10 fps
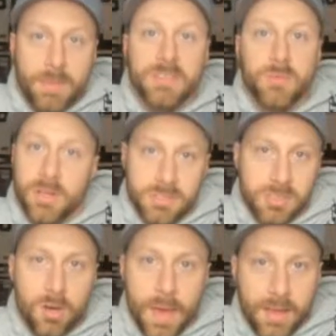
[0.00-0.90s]
he wants to go
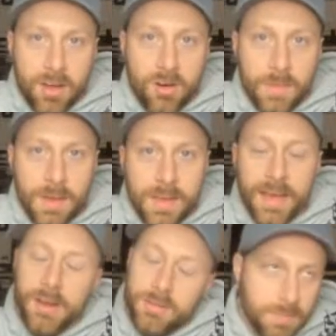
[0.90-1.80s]
back home. I
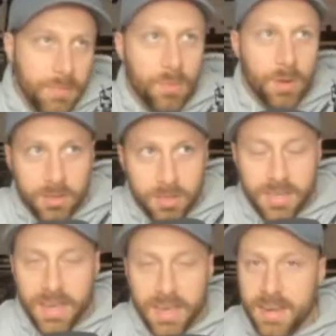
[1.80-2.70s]
know some people want to look
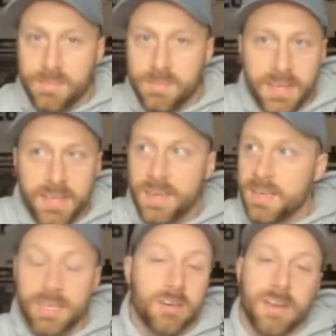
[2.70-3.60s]
at it as money.
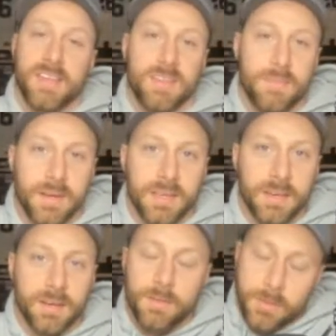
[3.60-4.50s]
He could have had the money
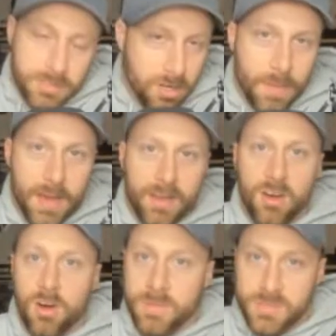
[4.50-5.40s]
here. He wants to go back
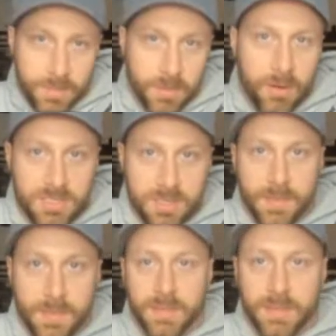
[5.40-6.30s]
home. His family wants to
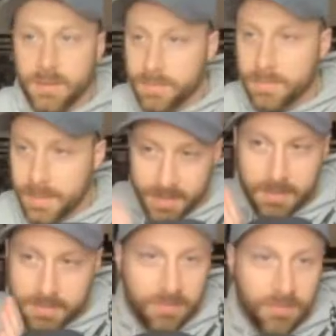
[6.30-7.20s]
be
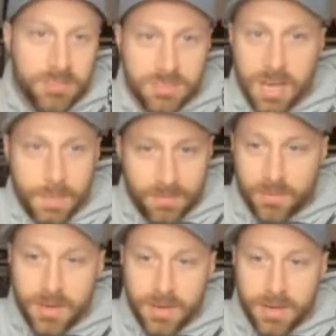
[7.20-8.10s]
there. That's again
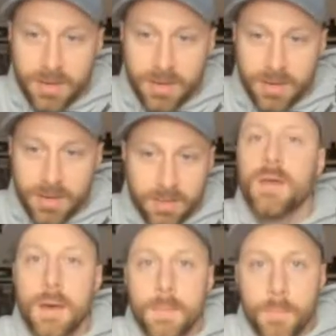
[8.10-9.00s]
different topic for
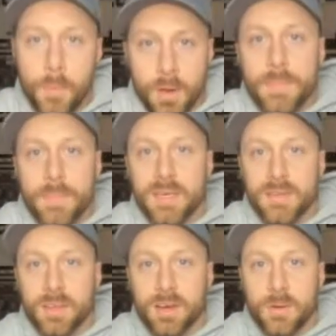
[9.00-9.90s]
another day.
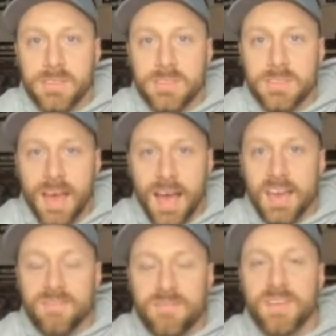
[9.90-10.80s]
Point being though
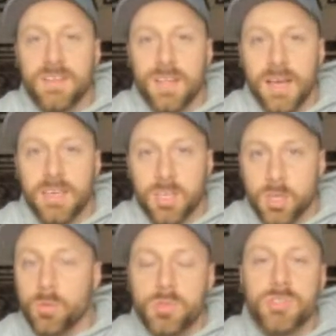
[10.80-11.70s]
is I
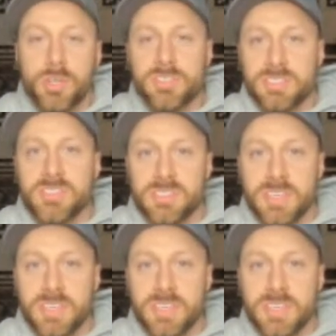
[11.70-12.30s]
feel like you will